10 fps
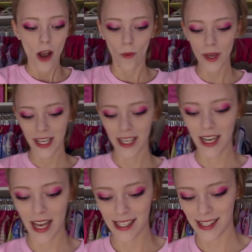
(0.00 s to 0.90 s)
we
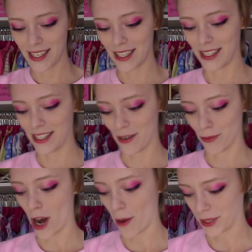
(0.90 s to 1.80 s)
can stick this in
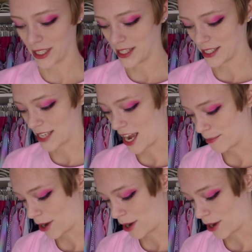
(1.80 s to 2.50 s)
properly this time,